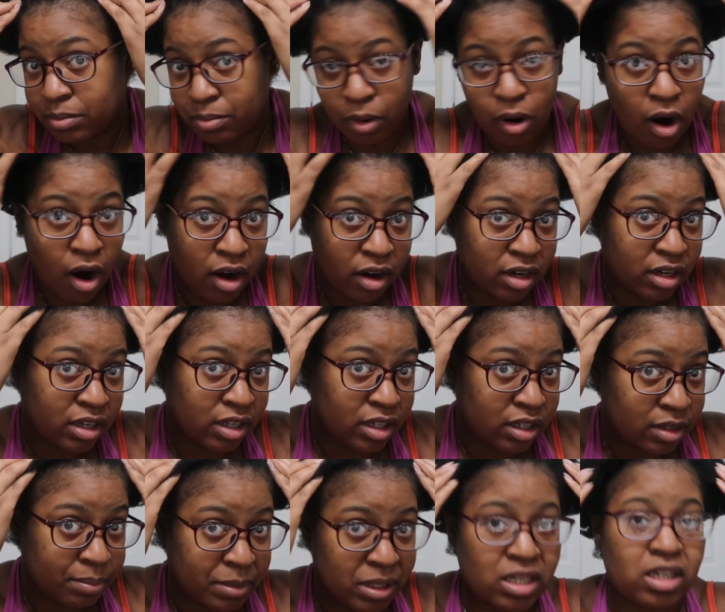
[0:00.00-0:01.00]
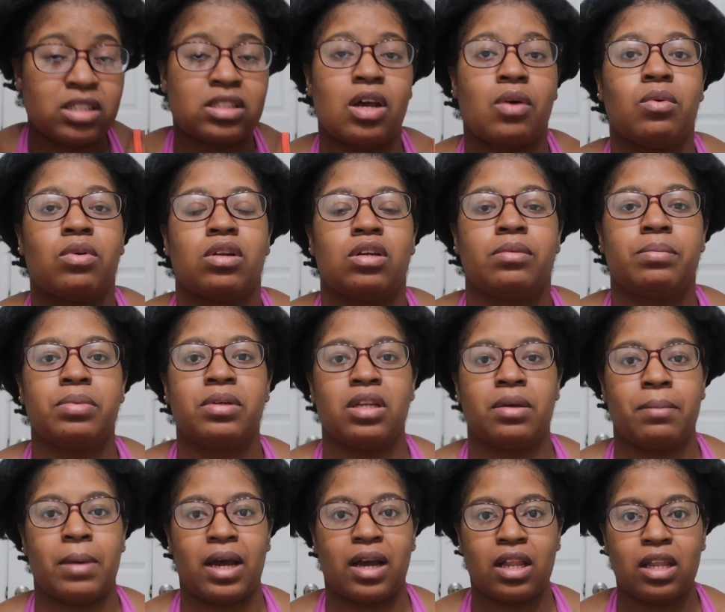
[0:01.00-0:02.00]
parting it because I want to put
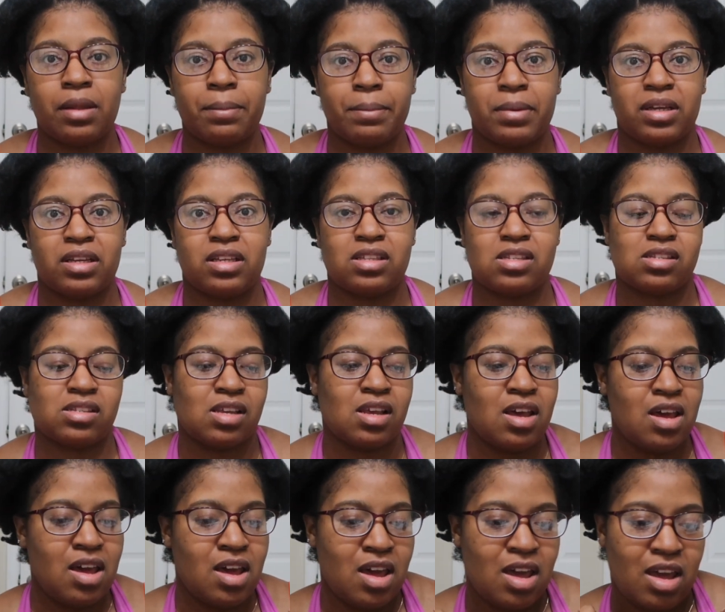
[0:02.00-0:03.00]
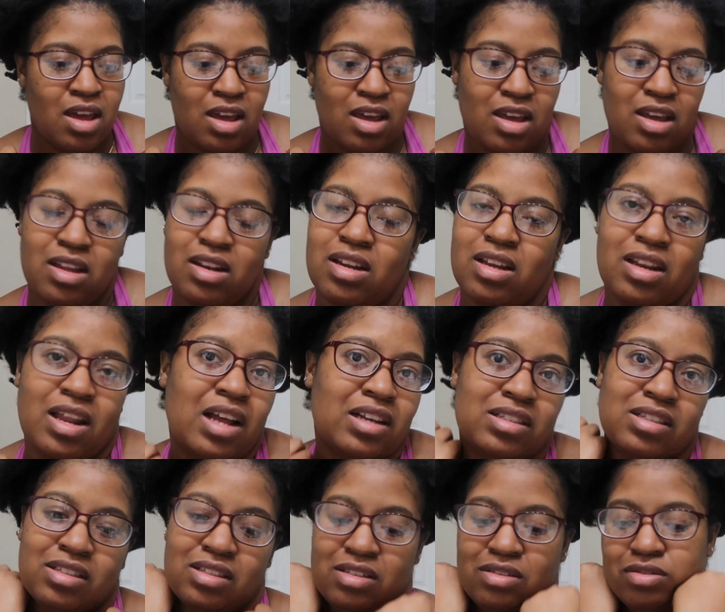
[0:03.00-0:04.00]
in my clip-ins, and then I
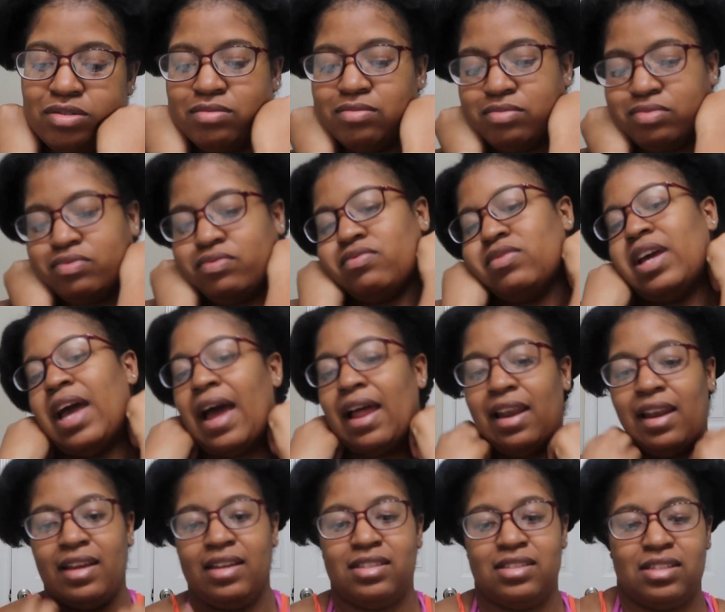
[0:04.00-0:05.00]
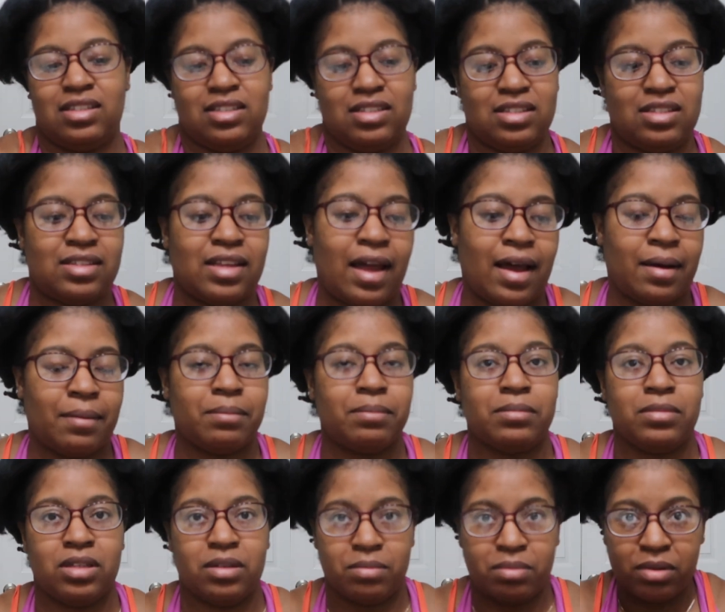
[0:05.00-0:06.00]
just got lazy and
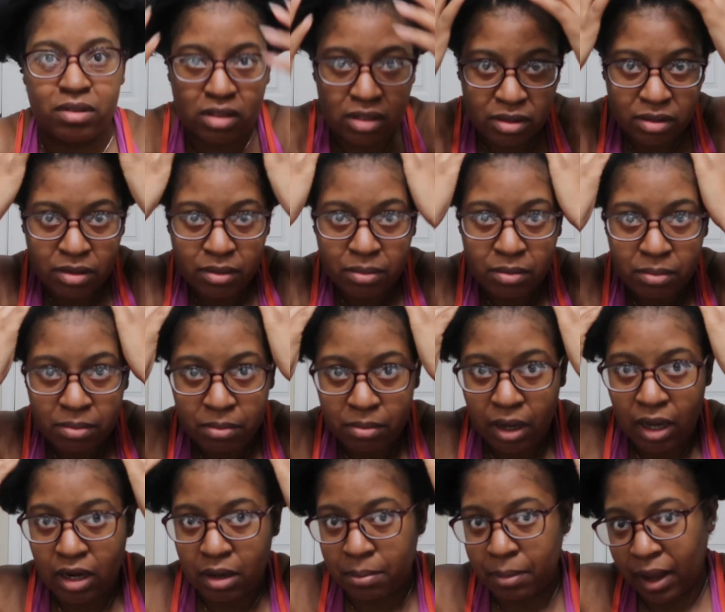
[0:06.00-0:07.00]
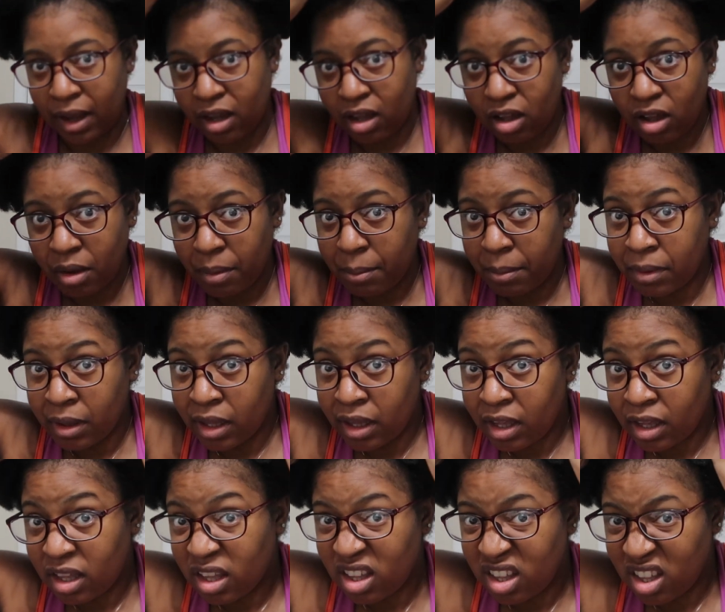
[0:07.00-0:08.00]
stopped and put the bonnet back on.
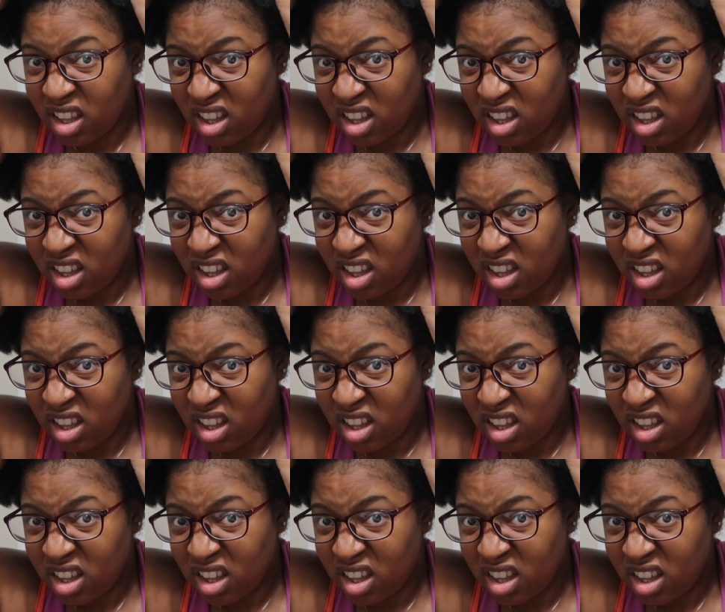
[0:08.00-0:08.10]
But